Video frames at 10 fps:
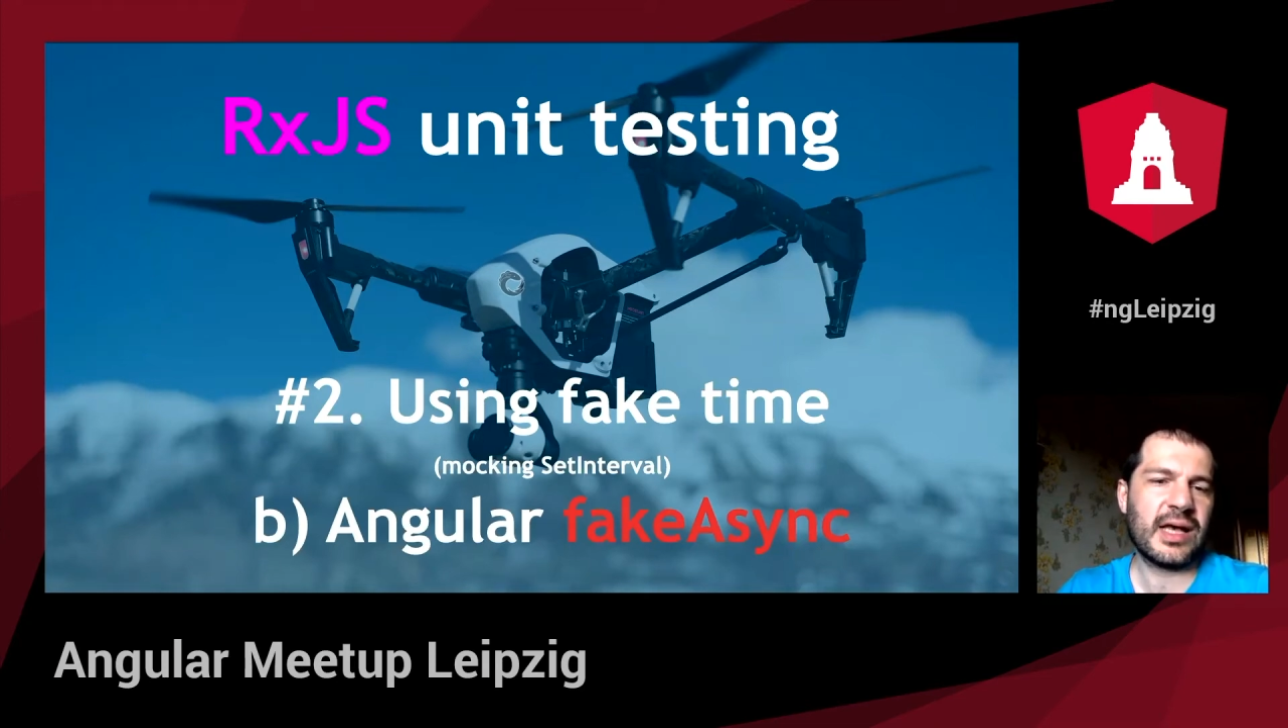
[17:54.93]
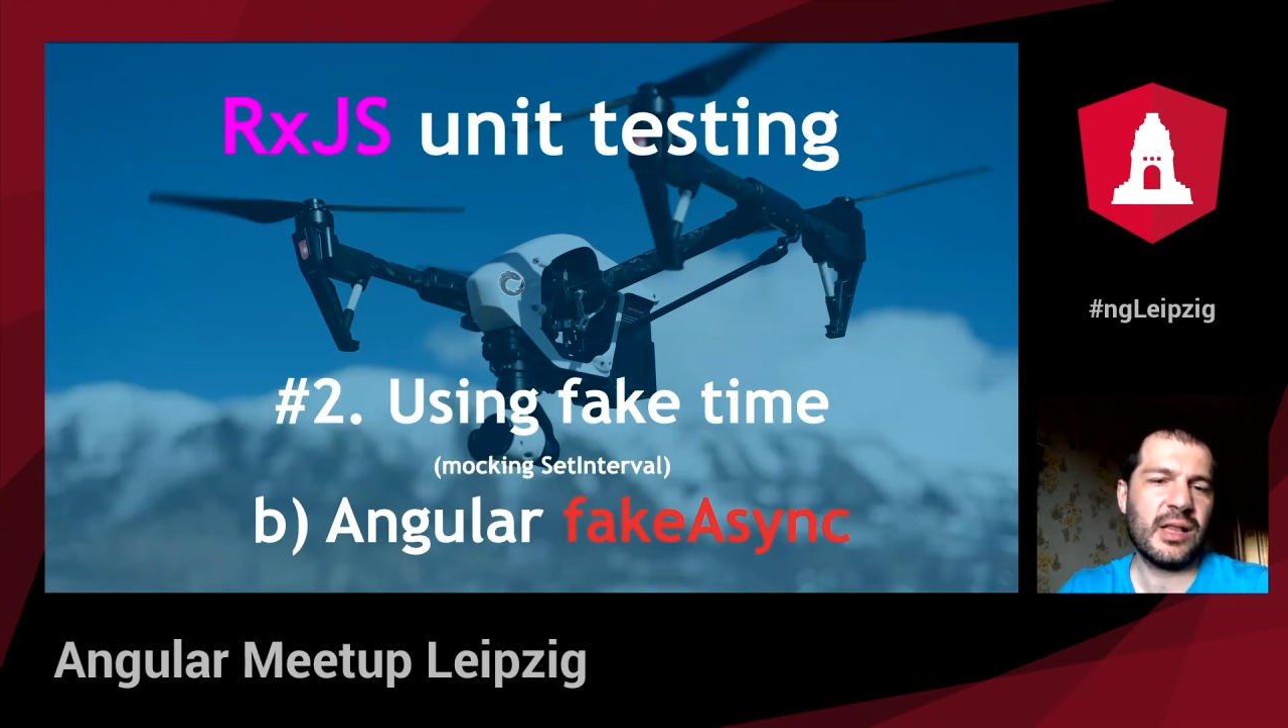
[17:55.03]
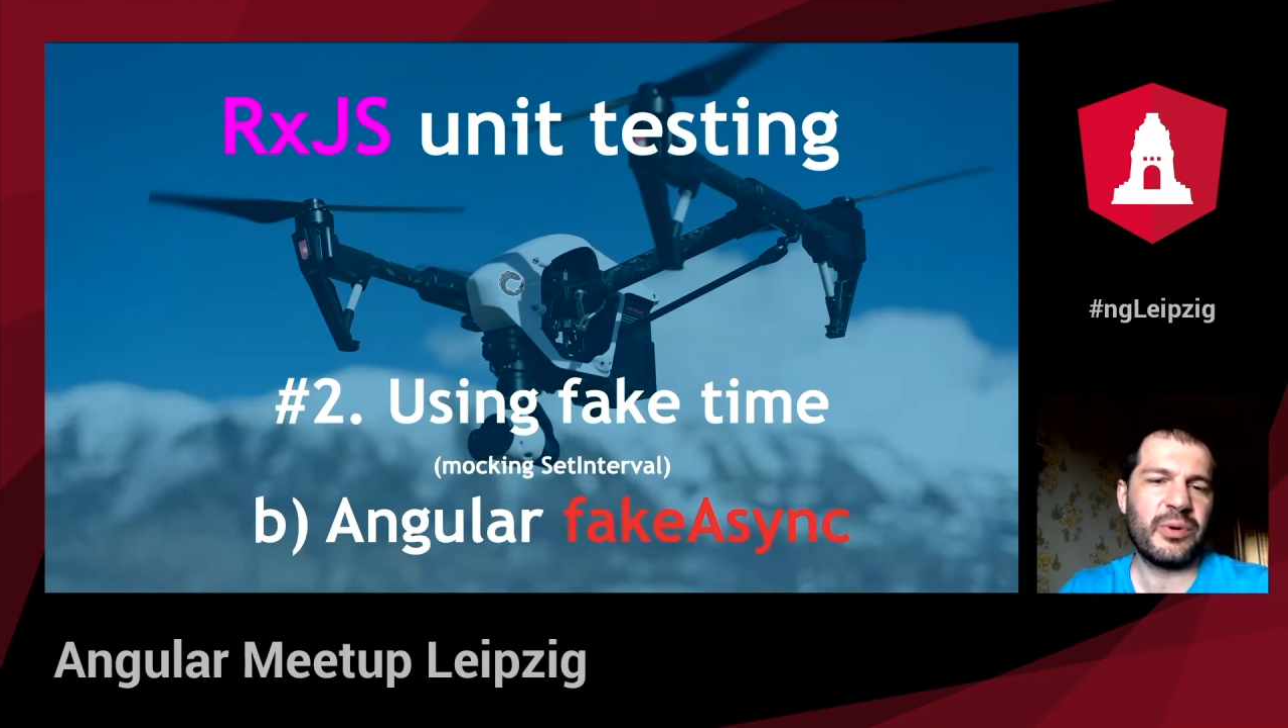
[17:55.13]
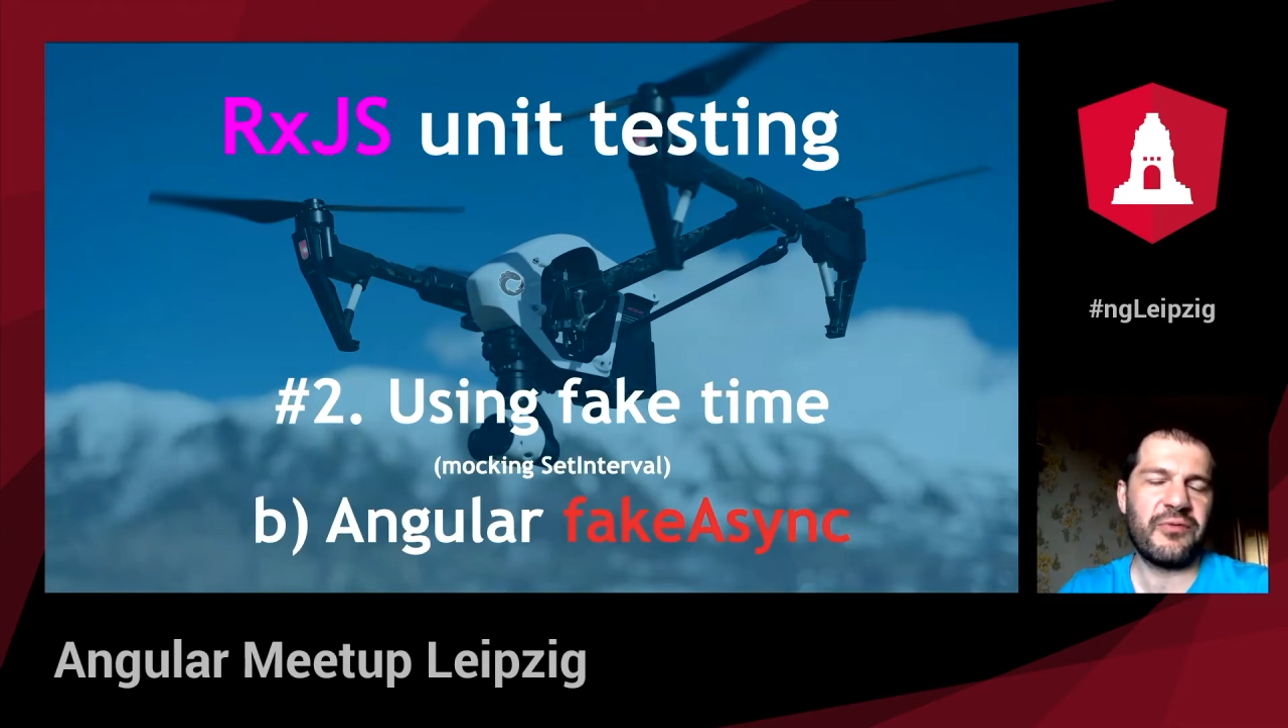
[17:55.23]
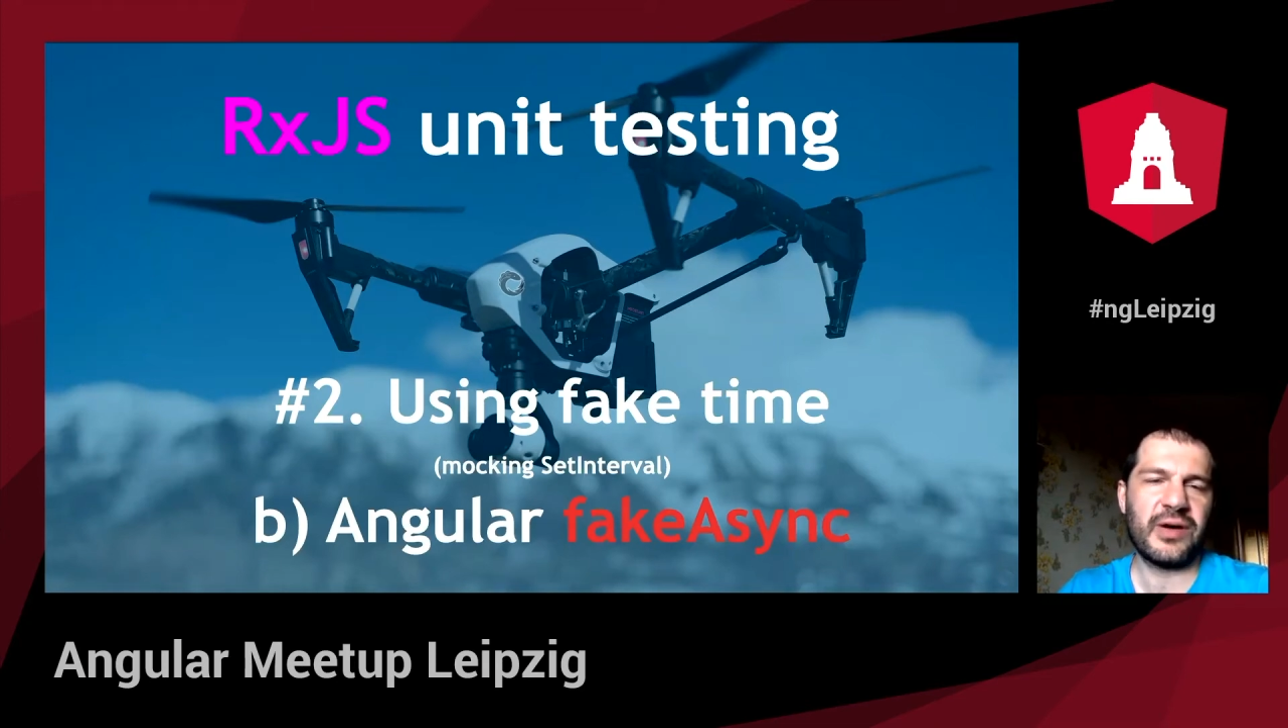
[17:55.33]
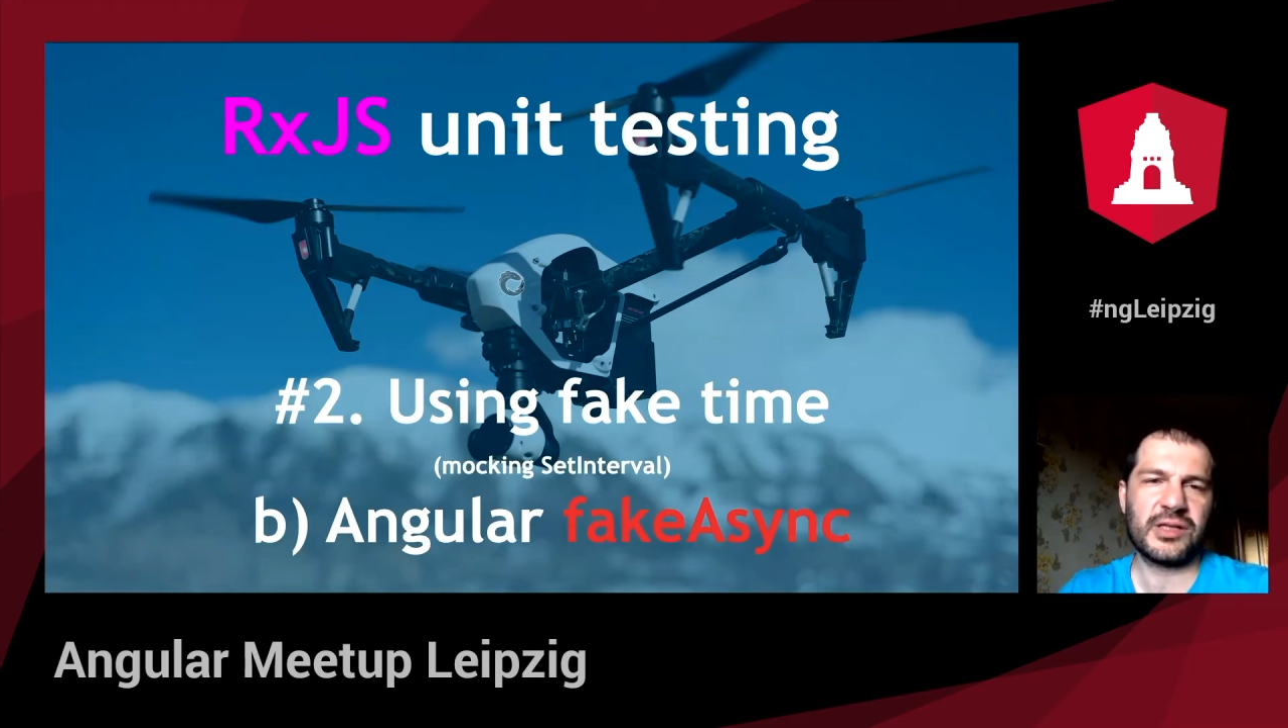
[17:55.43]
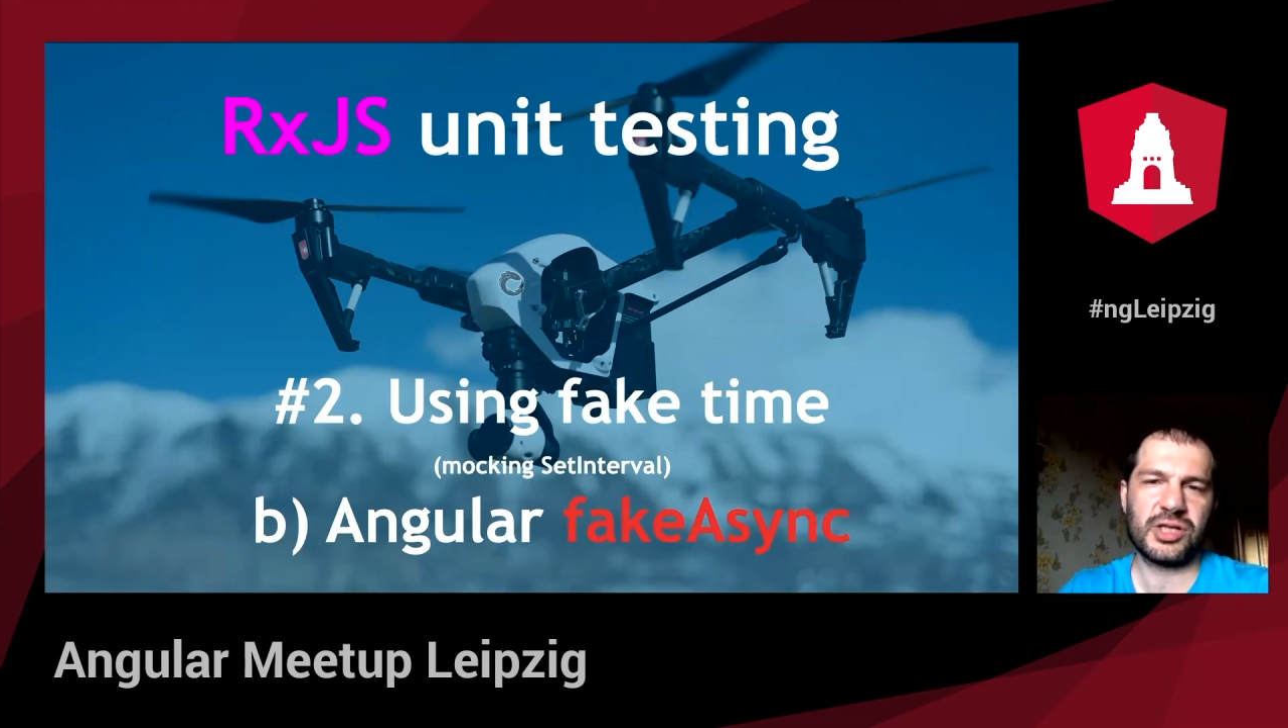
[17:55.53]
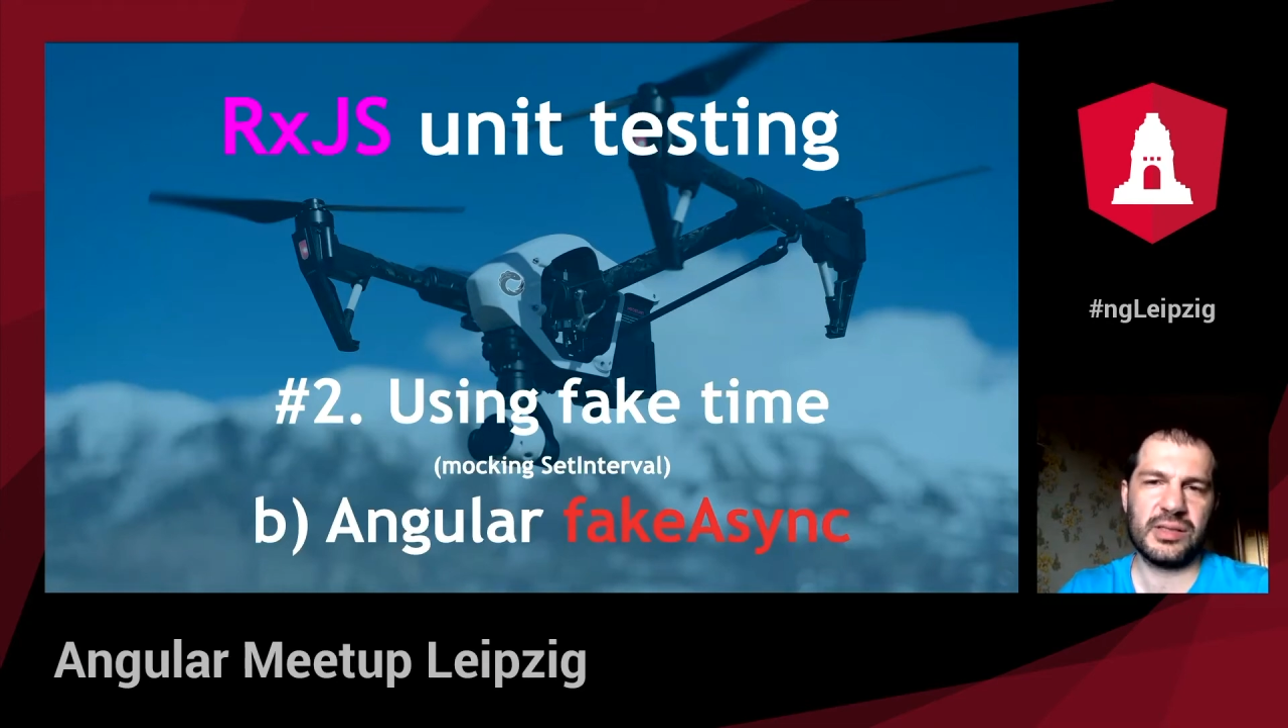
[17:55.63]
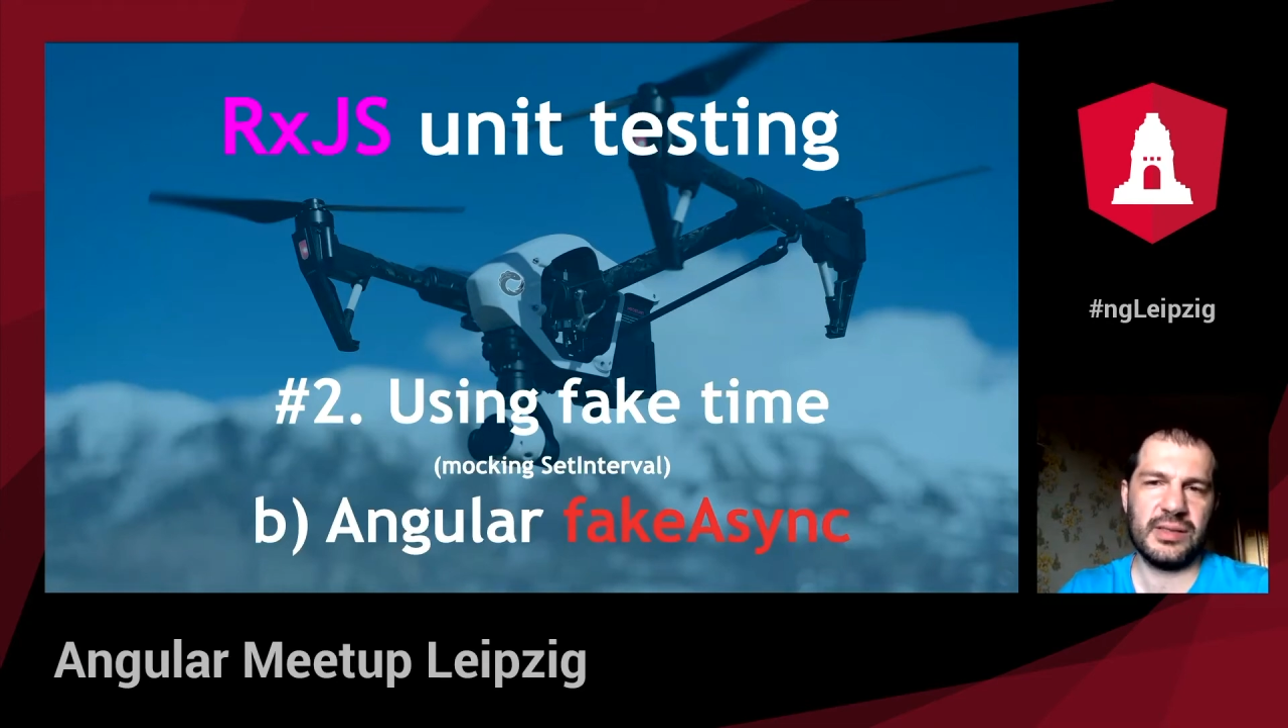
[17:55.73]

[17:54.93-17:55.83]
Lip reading: helper function